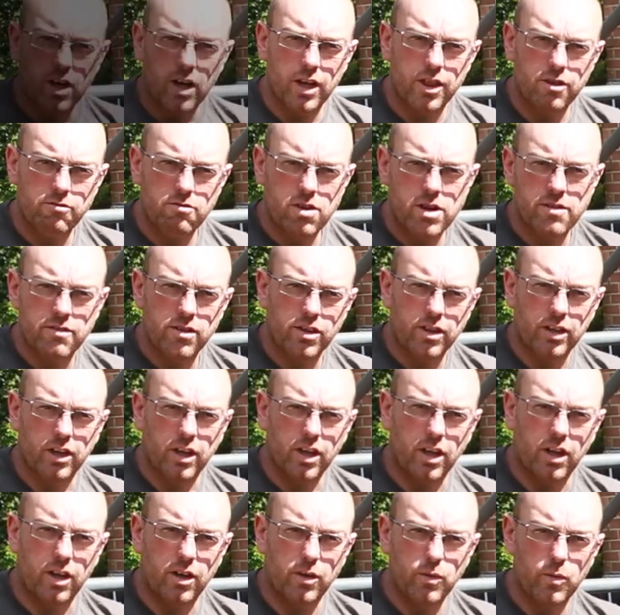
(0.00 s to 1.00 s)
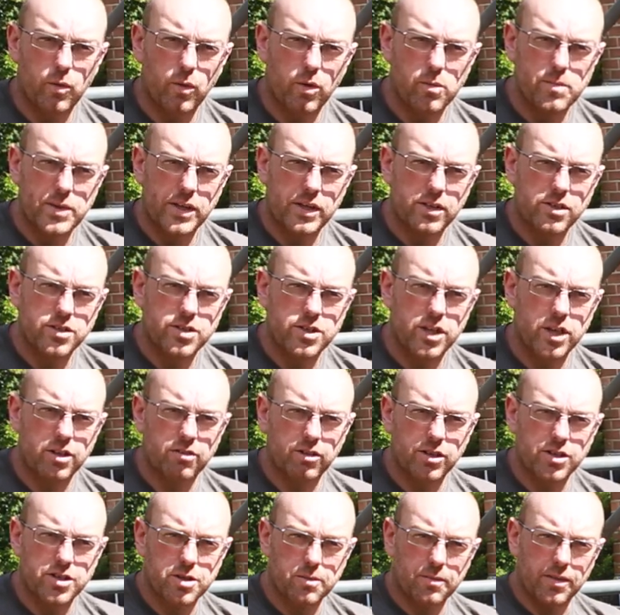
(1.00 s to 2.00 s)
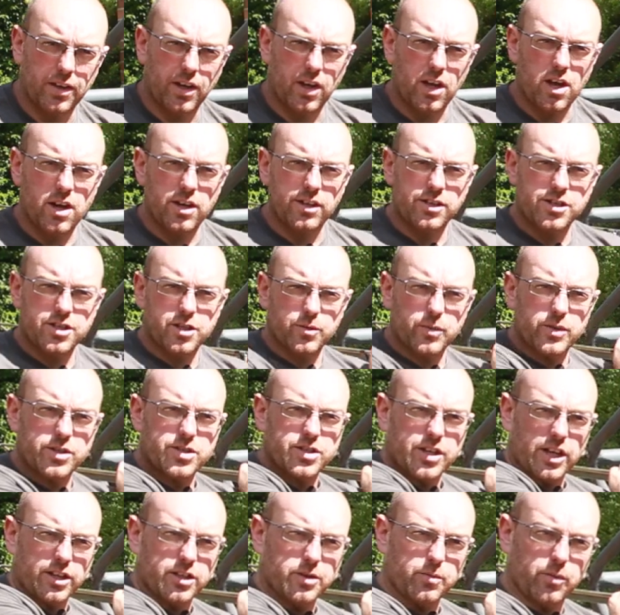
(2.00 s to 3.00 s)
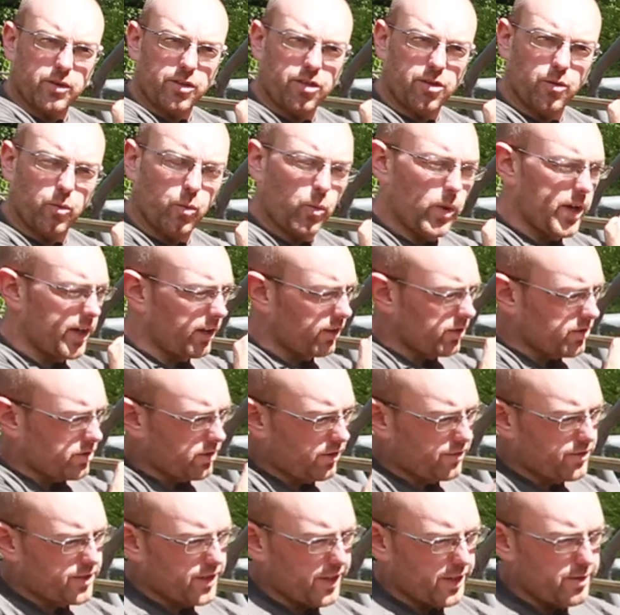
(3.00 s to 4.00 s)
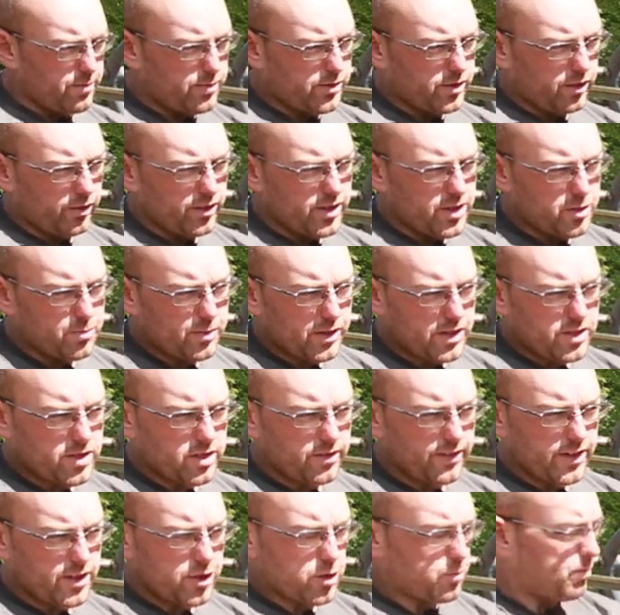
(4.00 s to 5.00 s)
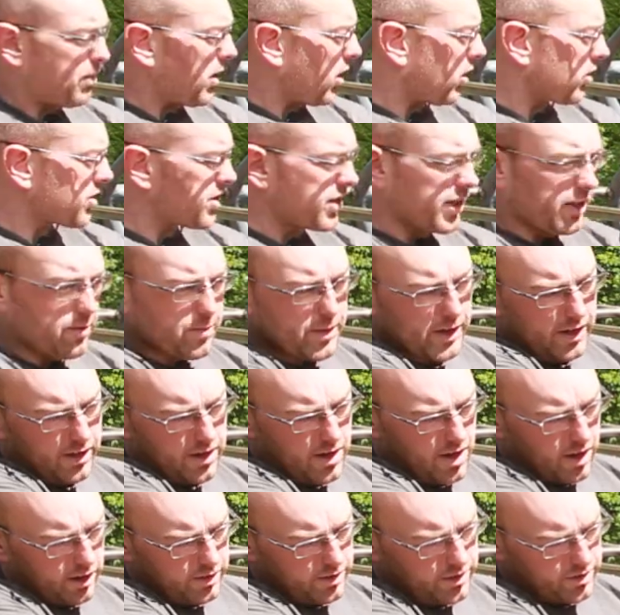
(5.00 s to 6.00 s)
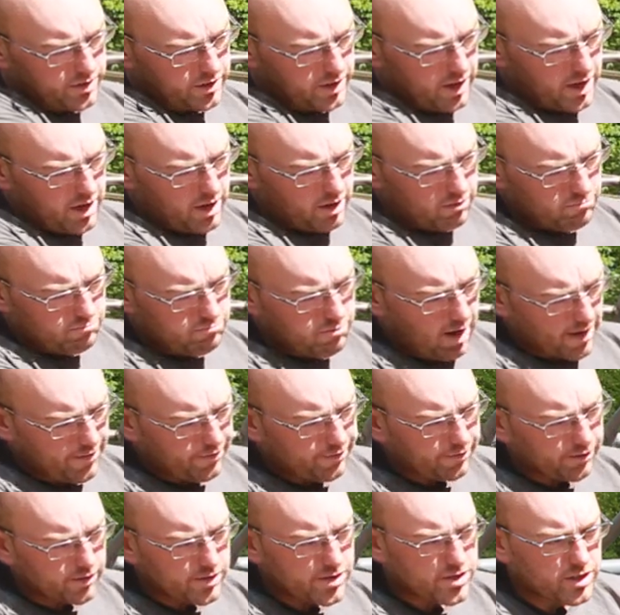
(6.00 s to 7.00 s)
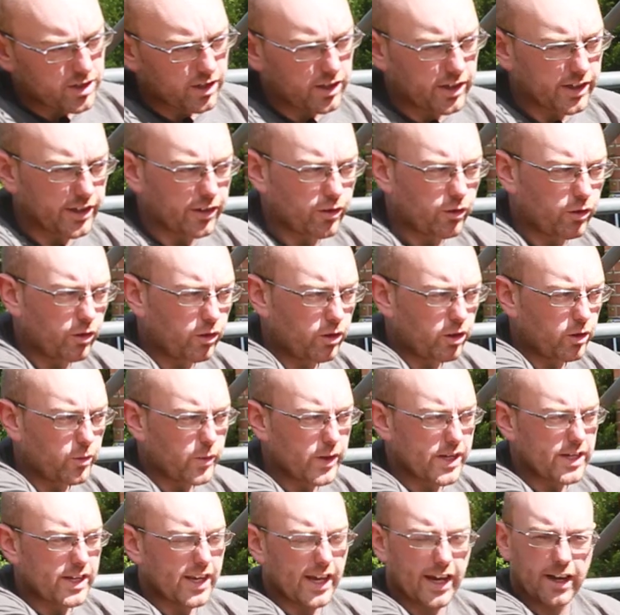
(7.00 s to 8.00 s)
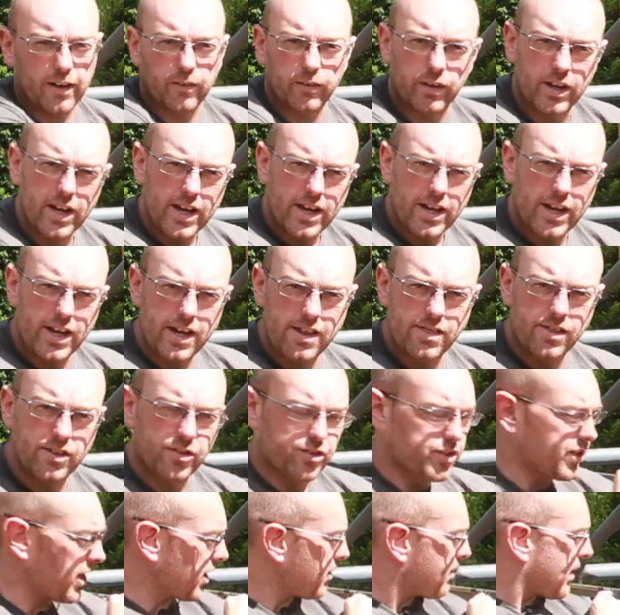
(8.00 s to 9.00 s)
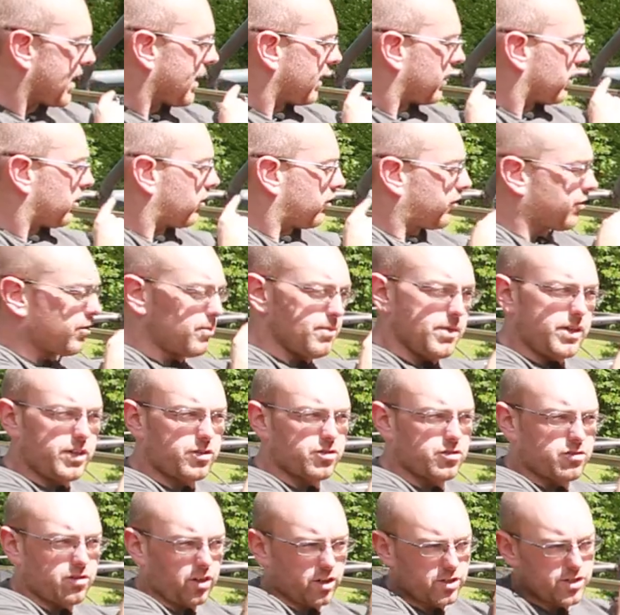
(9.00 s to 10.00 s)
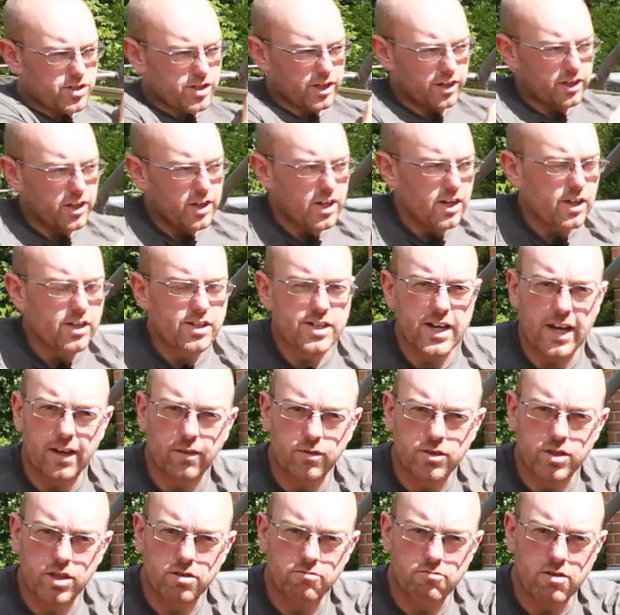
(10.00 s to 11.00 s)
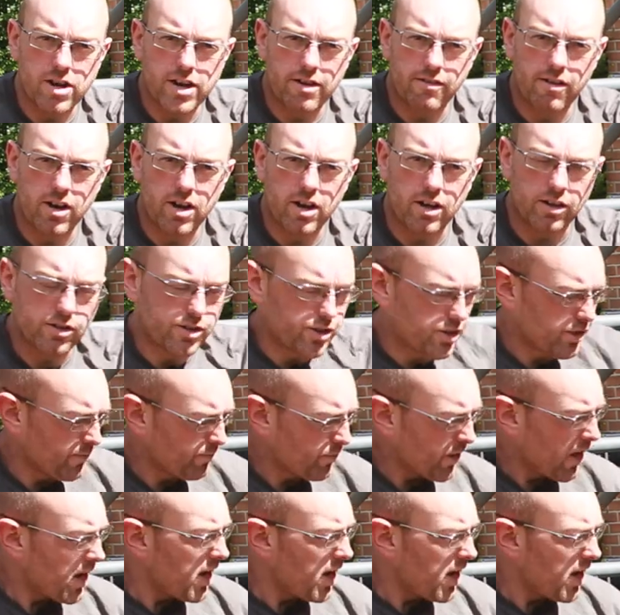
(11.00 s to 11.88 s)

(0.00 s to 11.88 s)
At the rear of the car, we want to be considering some of the lines that we set up with the wing. So I've taped on this piece of inch box to give me a nice reference line all the way down in the same angle from this structure down to the rear arch.